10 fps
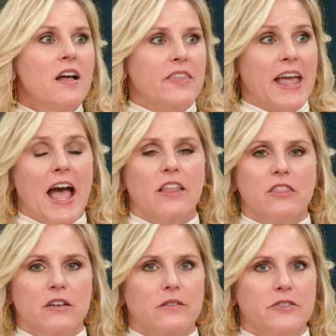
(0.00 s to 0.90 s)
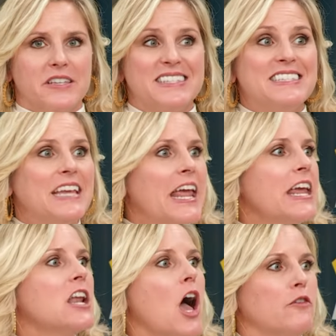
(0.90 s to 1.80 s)
They had the, the
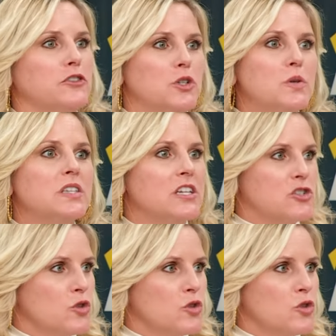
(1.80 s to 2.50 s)
stain of losing